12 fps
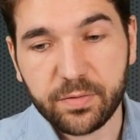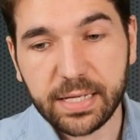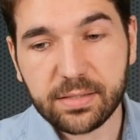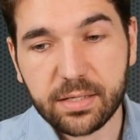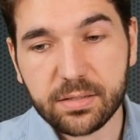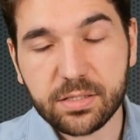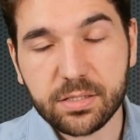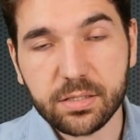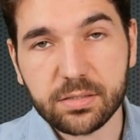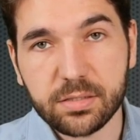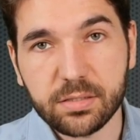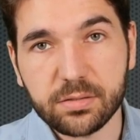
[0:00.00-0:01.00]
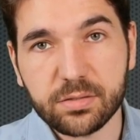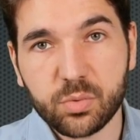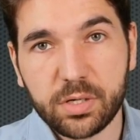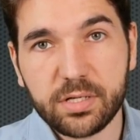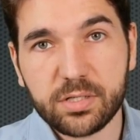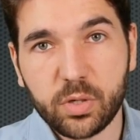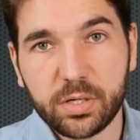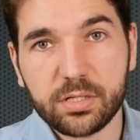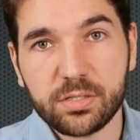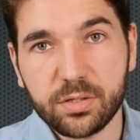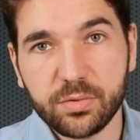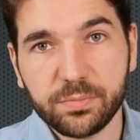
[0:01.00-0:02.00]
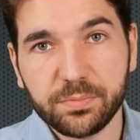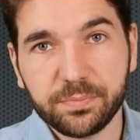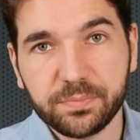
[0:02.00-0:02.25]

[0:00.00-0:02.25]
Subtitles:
the fact that it took till 2022